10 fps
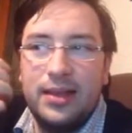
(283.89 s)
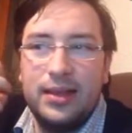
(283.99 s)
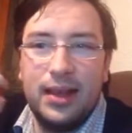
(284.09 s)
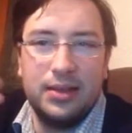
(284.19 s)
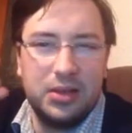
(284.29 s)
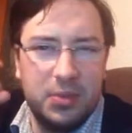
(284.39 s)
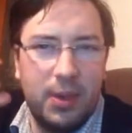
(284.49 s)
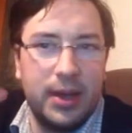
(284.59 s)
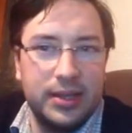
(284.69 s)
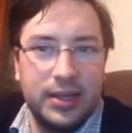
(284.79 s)
That
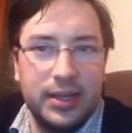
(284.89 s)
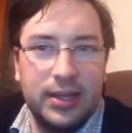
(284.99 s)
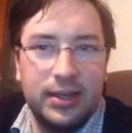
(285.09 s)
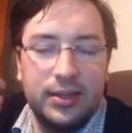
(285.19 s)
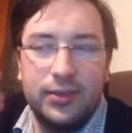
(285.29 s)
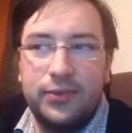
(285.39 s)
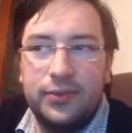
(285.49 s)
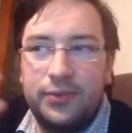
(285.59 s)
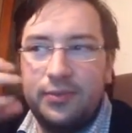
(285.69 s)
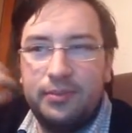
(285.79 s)
spicy kind of
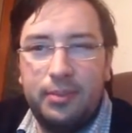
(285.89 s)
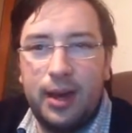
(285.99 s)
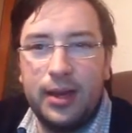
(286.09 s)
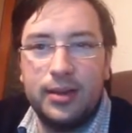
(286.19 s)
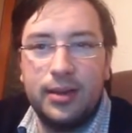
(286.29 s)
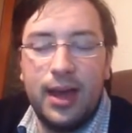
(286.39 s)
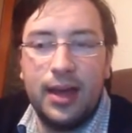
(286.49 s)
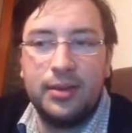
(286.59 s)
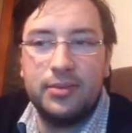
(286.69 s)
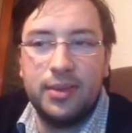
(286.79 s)
bite
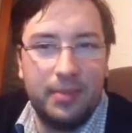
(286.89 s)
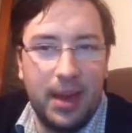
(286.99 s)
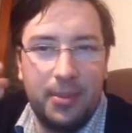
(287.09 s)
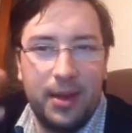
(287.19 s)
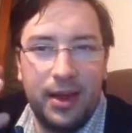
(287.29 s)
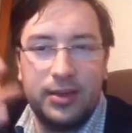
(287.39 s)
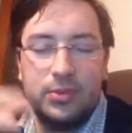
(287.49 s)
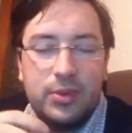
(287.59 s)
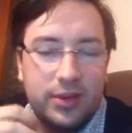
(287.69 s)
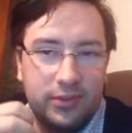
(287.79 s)
that pepper has
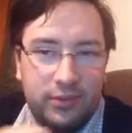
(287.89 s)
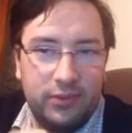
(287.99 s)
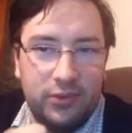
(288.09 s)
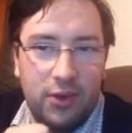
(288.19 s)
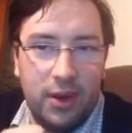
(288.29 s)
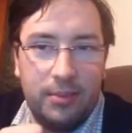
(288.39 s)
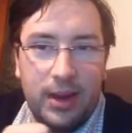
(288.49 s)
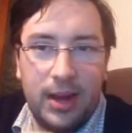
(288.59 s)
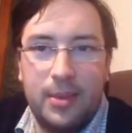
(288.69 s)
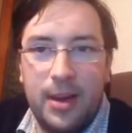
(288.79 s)
when you grind
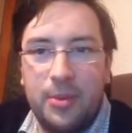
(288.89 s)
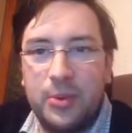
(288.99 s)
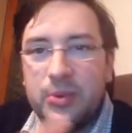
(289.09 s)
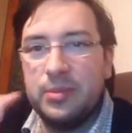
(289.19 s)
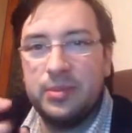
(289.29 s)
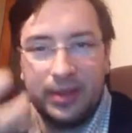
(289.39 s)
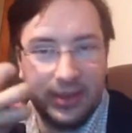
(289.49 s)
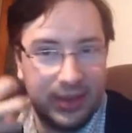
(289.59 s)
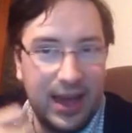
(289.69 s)
black pepper on something.